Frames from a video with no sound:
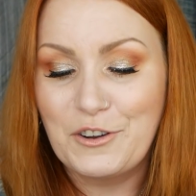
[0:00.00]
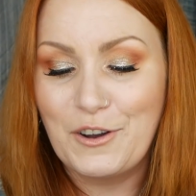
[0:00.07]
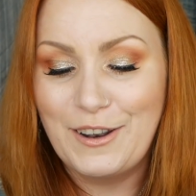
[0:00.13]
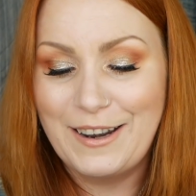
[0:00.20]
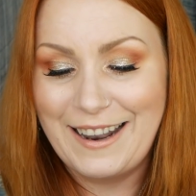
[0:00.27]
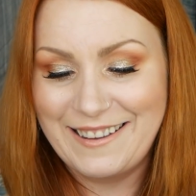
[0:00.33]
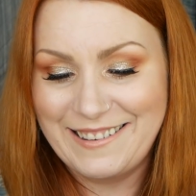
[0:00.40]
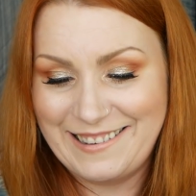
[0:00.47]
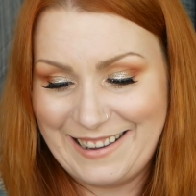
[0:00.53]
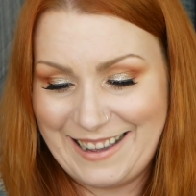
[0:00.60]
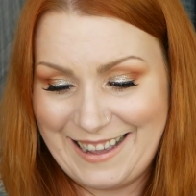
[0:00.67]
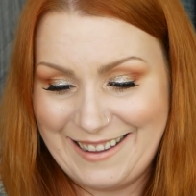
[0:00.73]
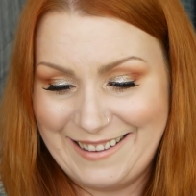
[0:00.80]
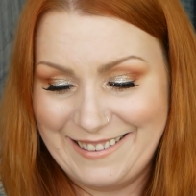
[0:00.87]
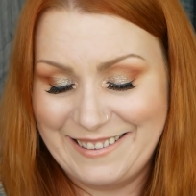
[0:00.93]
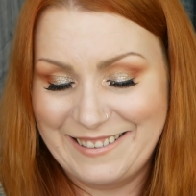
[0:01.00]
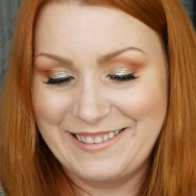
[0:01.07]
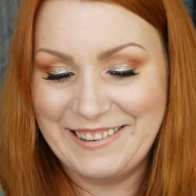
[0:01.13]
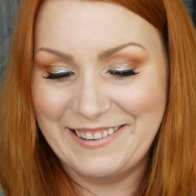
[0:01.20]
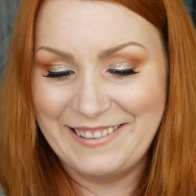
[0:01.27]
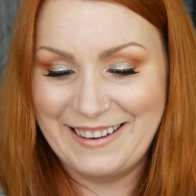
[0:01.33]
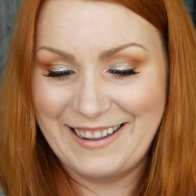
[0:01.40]
Doll lashes.
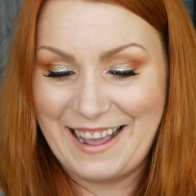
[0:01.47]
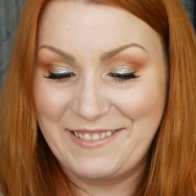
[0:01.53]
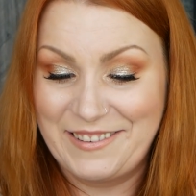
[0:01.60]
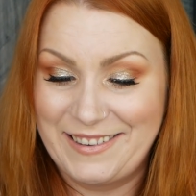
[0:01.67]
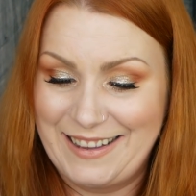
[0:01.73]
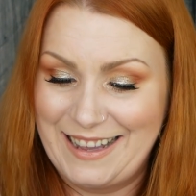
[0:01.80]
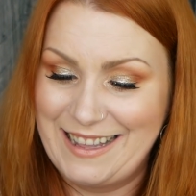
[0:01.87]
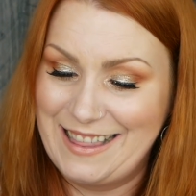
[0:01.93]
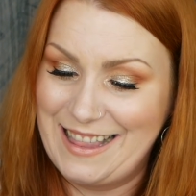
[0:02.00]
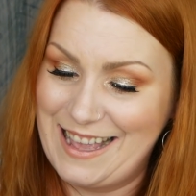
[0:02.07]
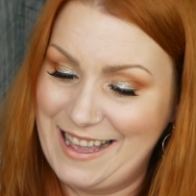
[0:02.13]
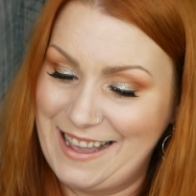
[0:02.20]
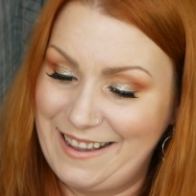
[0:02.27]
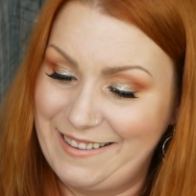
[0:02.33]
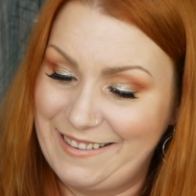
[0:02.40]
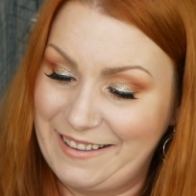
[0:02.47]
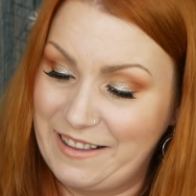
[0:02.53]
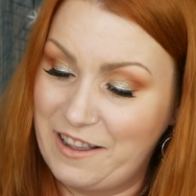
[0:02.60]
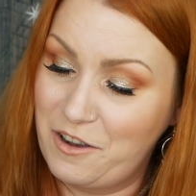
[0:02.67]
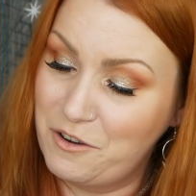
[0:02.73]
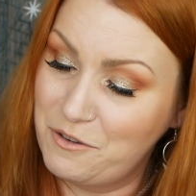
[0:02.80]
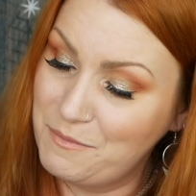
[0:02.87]
Dollar, I've seen these
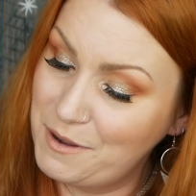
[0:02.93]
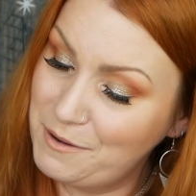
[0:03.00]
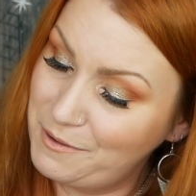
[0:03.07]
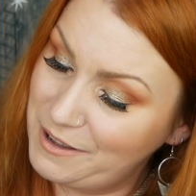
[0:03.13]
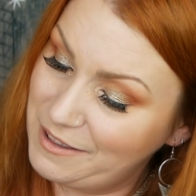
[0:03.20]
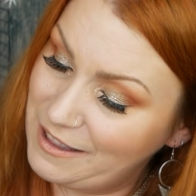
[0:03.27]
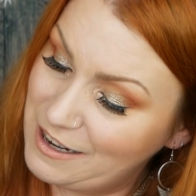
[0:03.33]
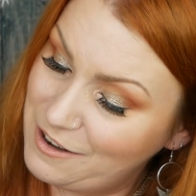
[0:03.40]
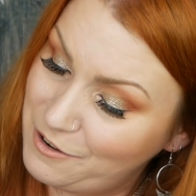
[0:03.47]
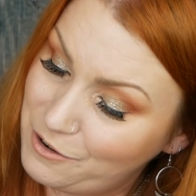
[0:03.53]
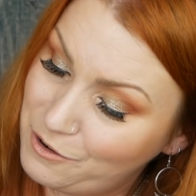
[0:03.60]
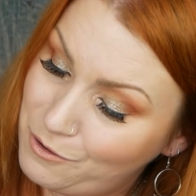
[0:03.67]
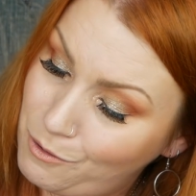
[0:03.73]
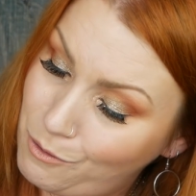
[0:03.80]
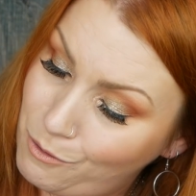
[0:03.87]
and oh my word, they look